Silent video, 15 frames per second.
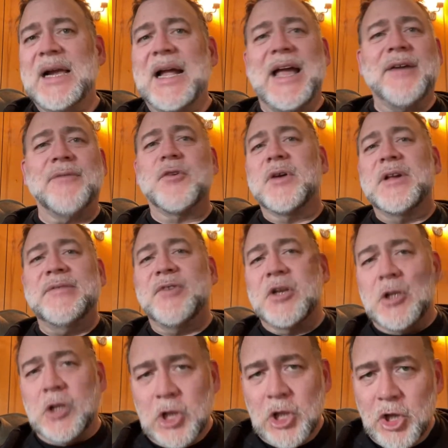ever
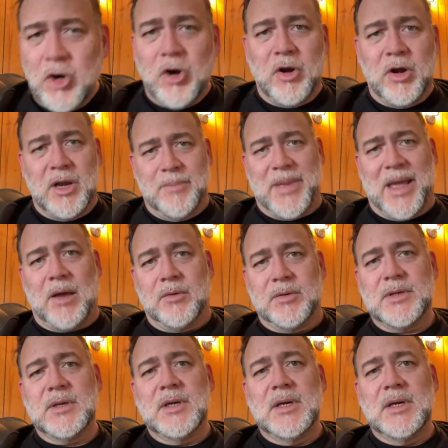even learned about